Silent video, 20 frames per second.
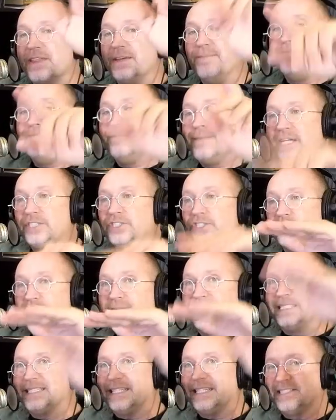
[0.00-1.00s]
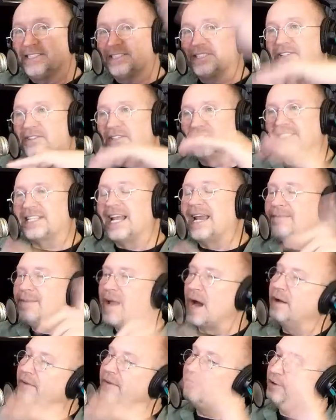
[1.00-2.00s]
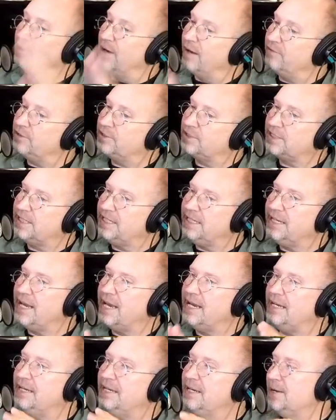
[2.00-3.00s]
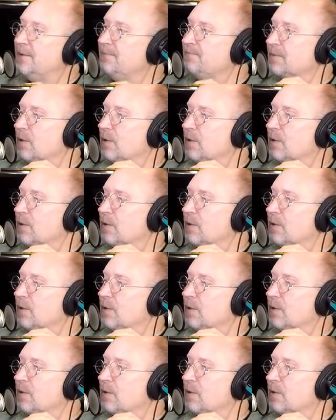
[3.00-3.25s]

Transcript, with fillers: the measurement is still the same. Now, if you ever see a,